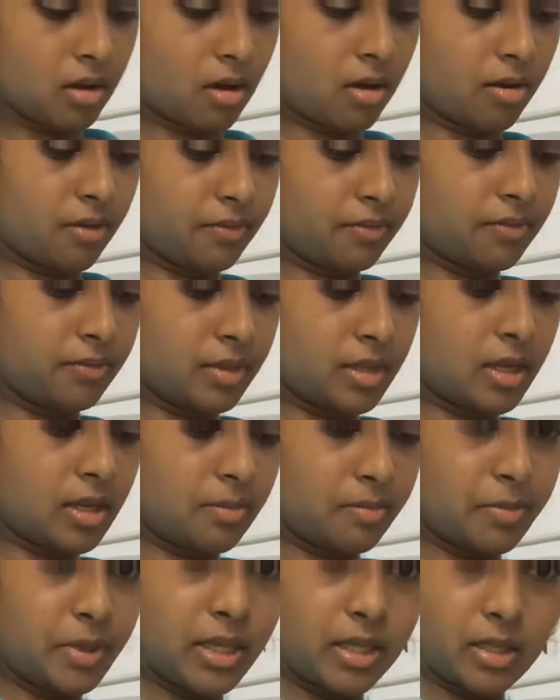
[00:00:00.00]
of the
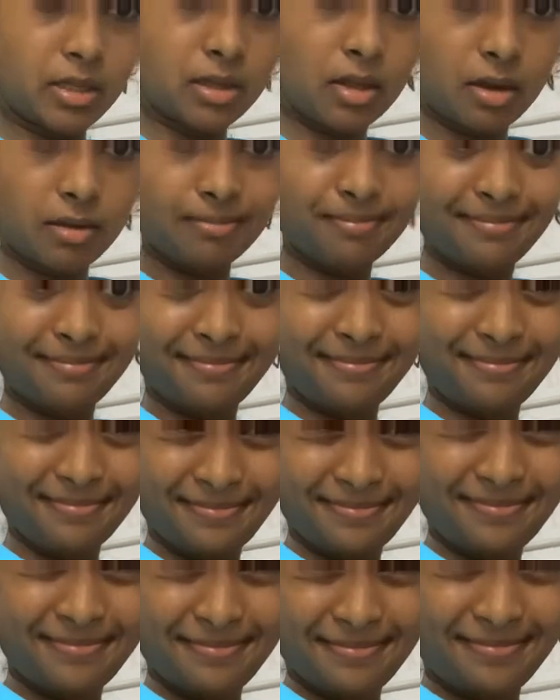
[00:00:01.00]
pizza
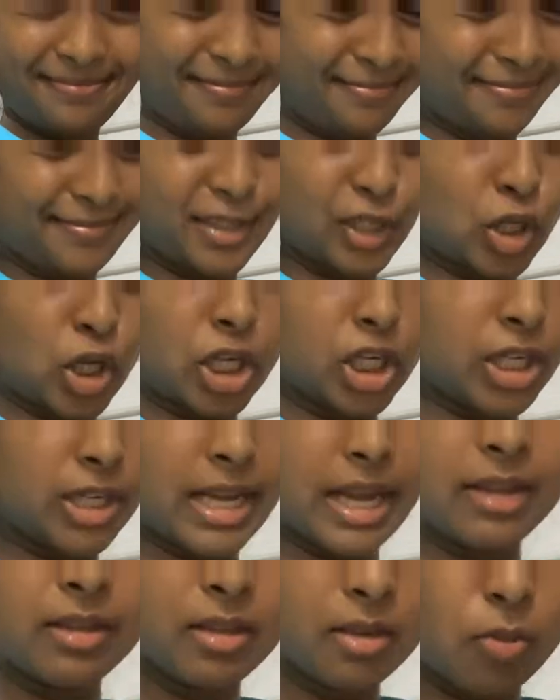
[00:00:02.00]
so just
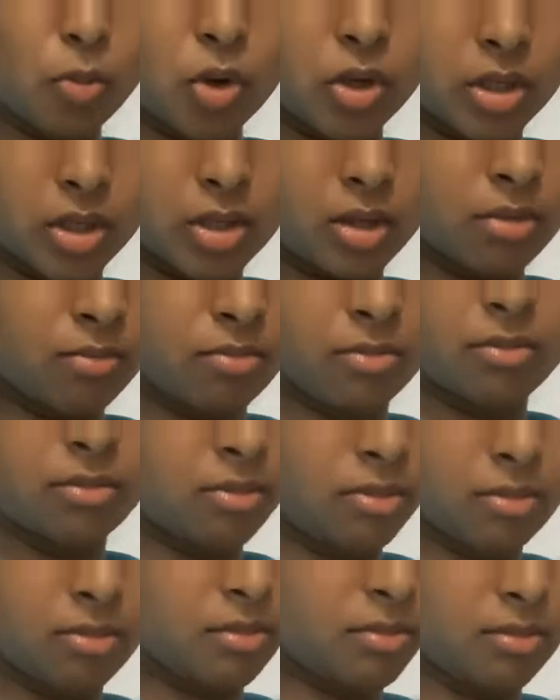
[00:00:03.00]
add some water
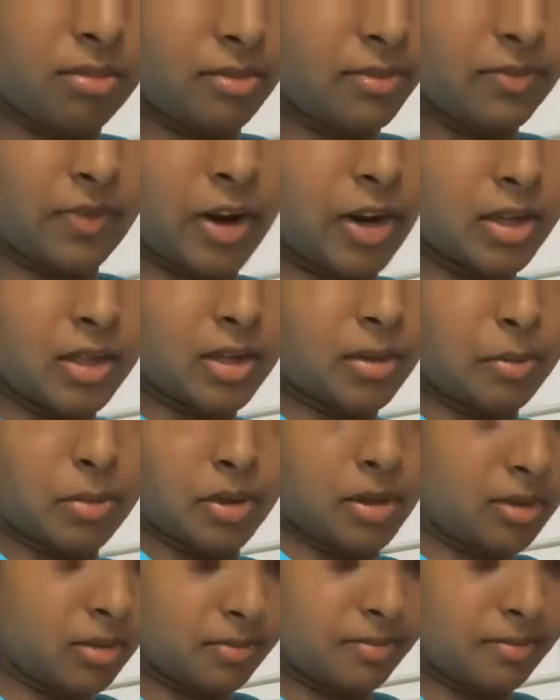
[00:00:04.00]
very simple